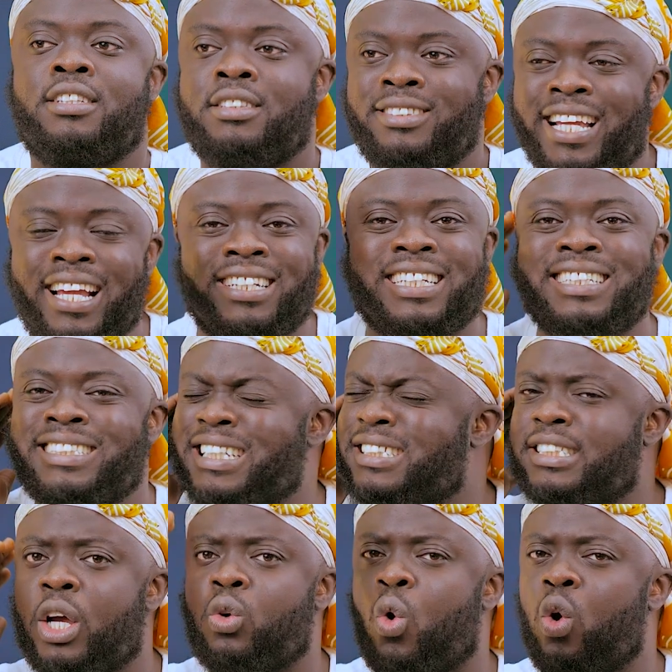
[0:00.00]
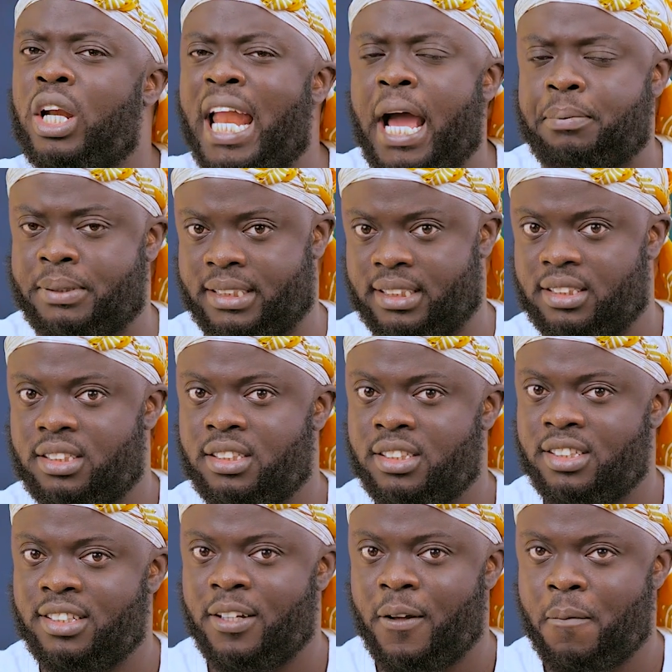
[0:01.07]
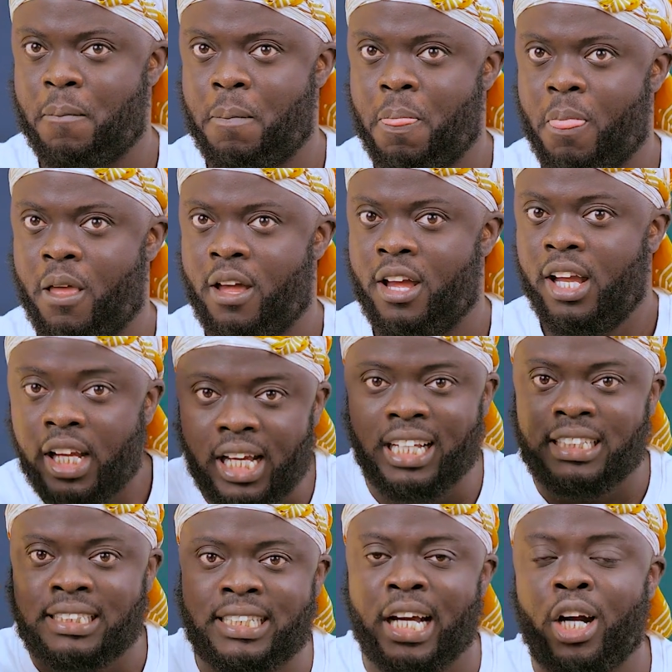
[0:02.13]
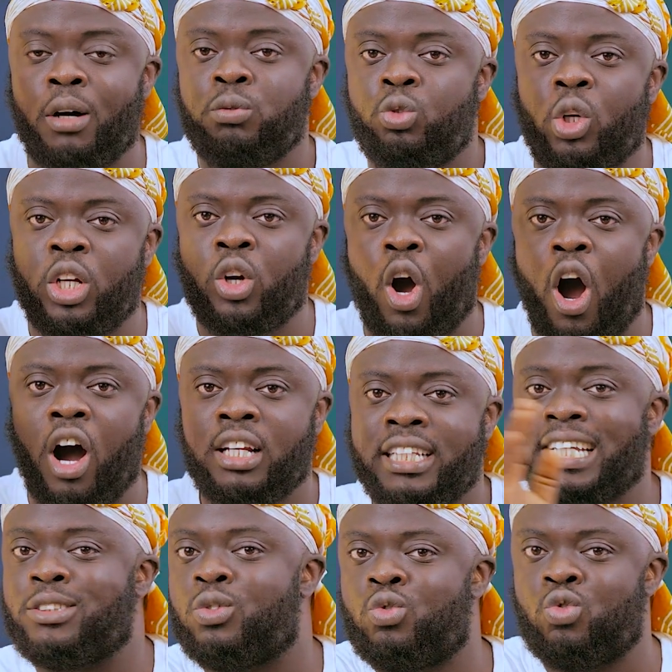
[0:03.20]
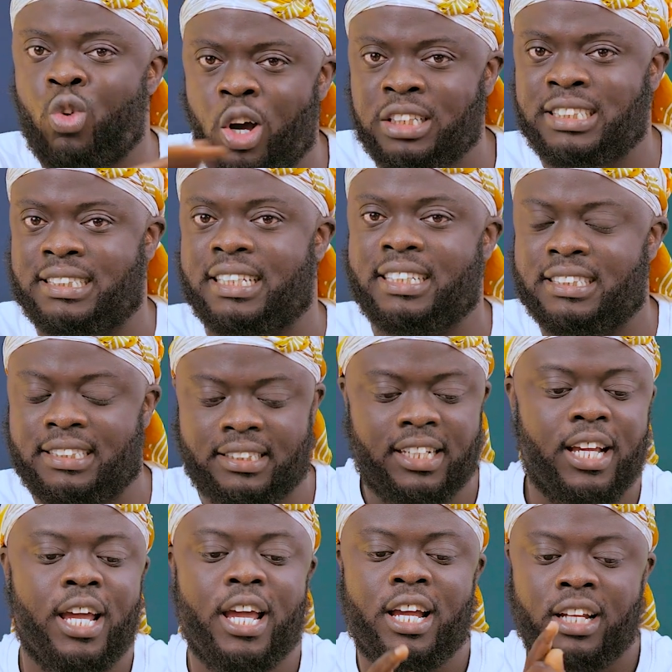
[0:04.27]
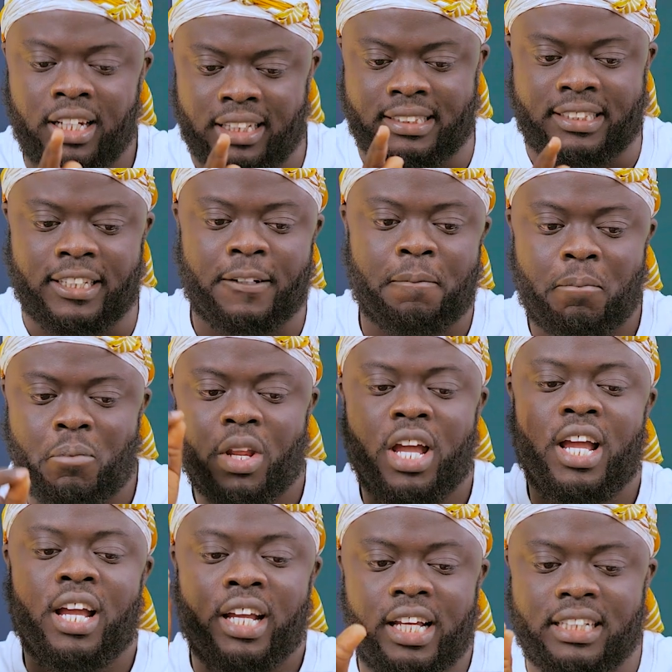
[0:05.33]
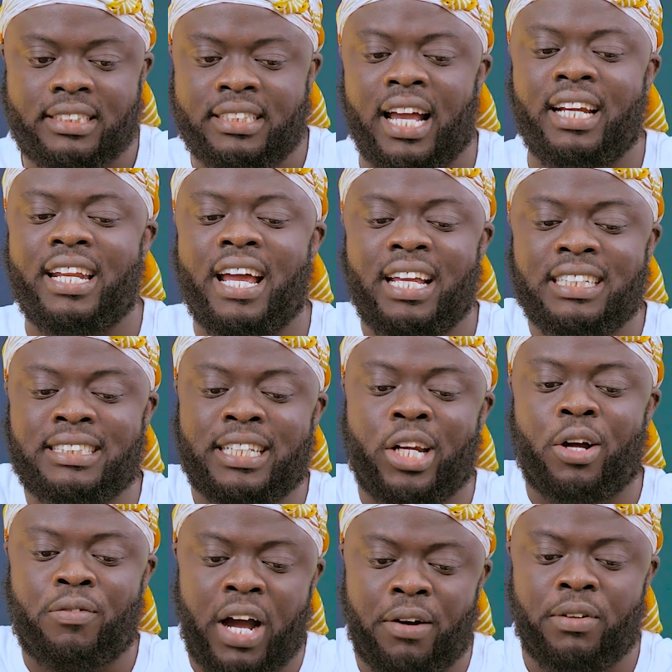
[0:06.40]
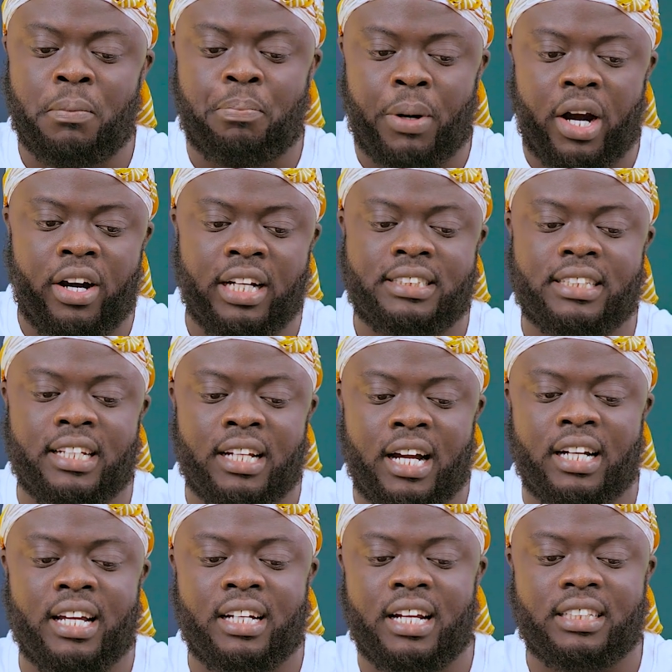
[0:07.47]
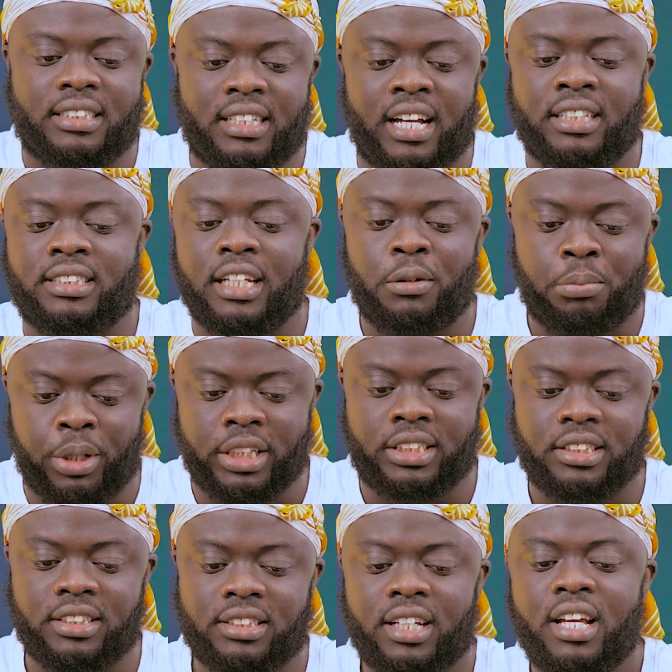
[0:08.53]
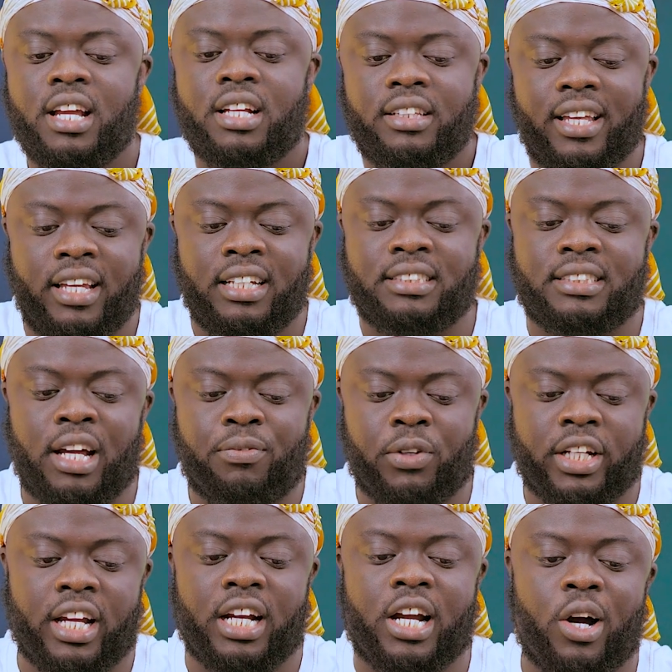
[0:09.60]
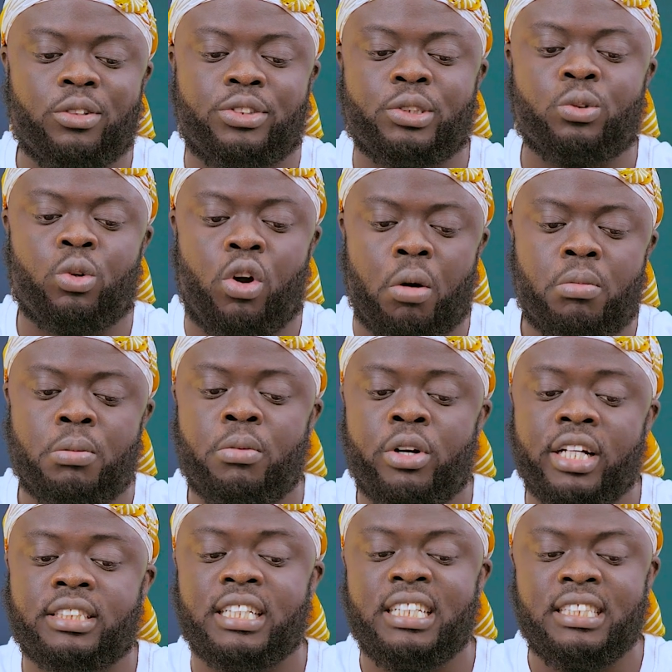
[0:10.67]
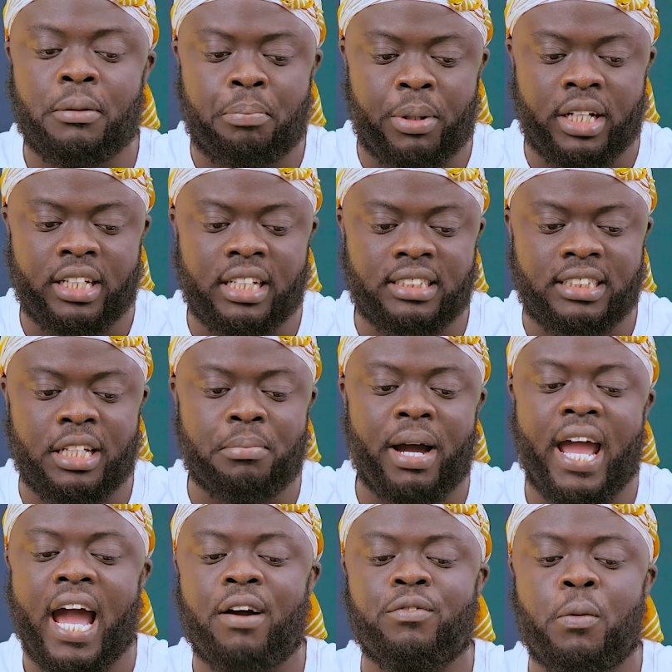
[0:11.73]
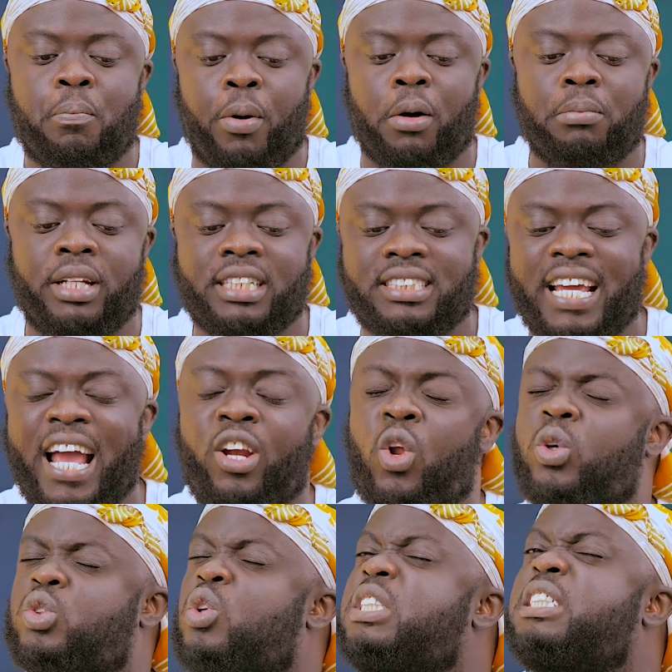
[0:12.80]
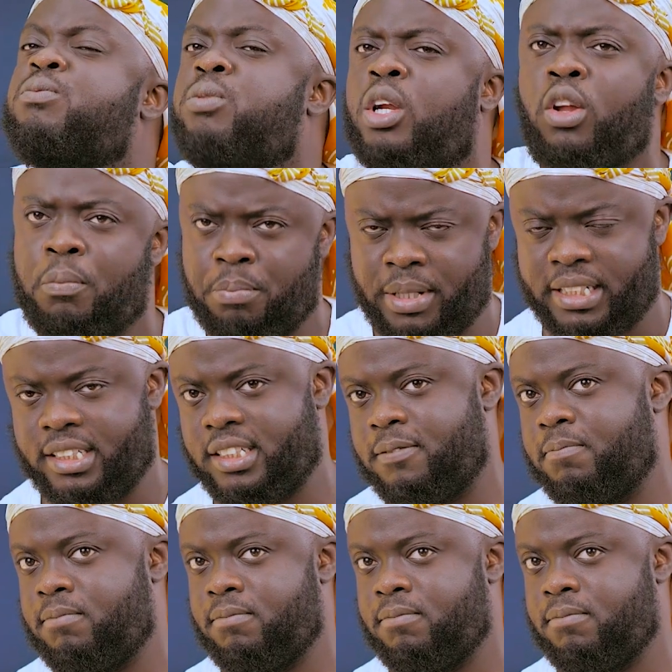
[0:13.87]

then this the collapse. Instead of doing all this nonsense, listen, he said that instead of having parades and other national celebrations, the East African country will commemorate Independence Day by having public dialogues on development.